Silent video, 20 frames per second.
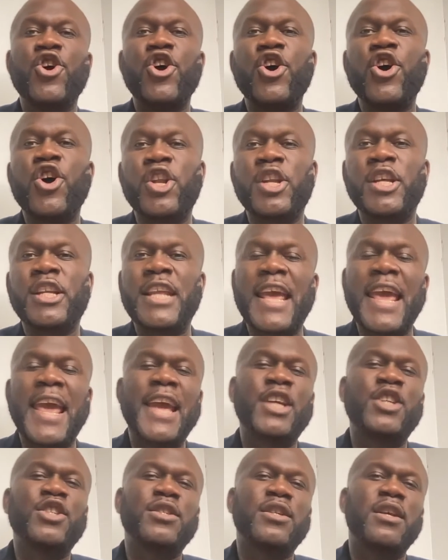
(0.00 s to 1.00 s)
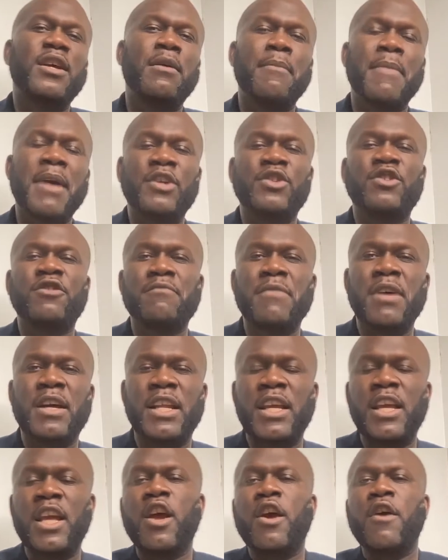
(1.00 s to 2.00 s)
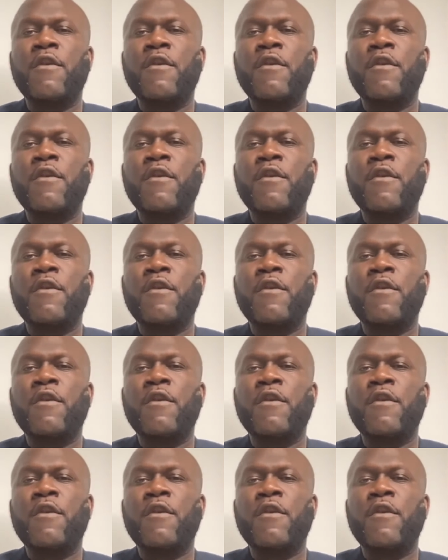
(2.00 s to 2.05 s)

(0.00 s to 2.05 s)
earning X amount of money